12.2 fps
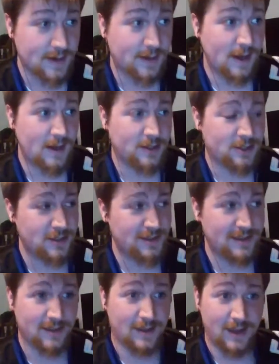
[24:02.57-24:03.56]

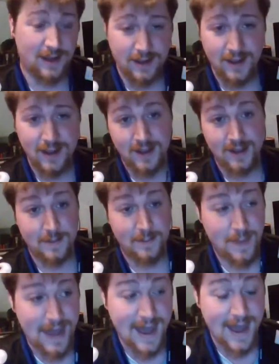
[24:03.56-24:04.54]
concussions, like
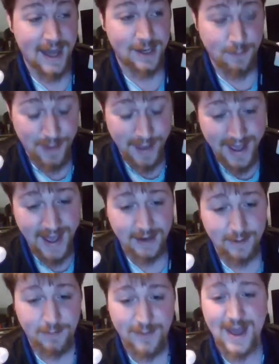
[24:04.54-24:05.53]
bad,
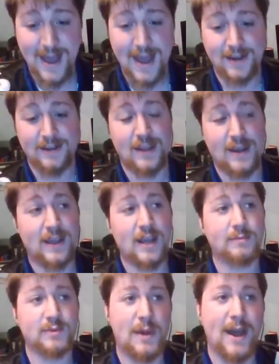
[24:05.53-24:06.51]
bad, bad. And then he
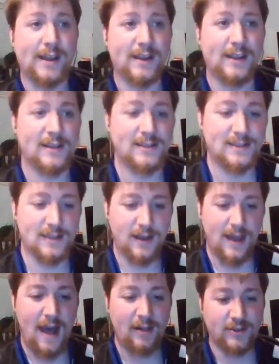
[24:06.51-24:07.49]
comes back against
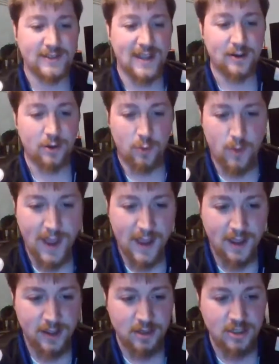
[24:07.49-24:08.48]
Alexander
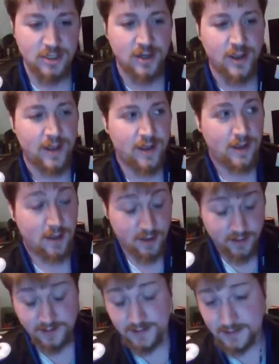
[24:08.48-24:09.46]
Rakic,
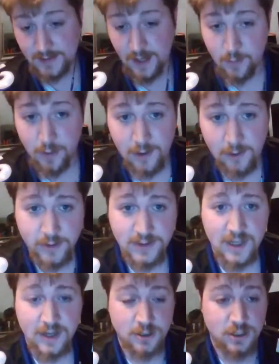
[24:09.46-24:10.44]
somewhat
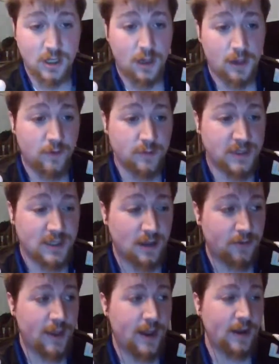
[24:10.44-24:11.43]
looks like a shell of
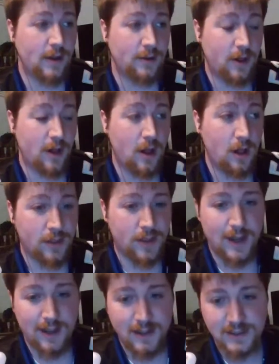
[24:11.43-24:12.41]
himself, not good at all. And
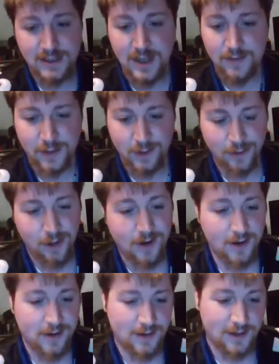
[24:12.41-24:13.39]
then he gets Devin
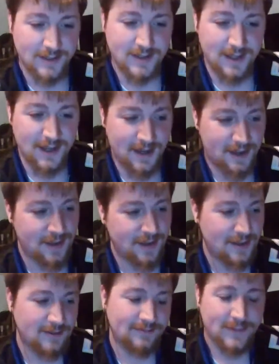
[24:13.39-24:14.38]
Clark, and it's like,
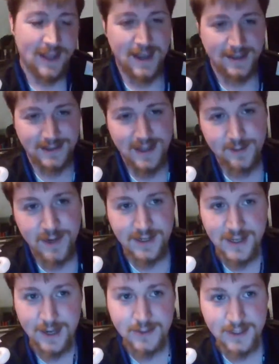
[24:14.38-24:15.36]
guys, how
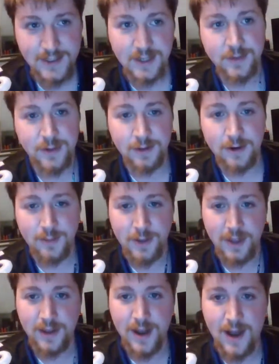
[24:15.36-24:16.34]
many times has Devin Clark
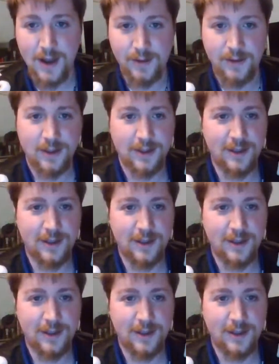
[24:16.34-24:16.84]
been caught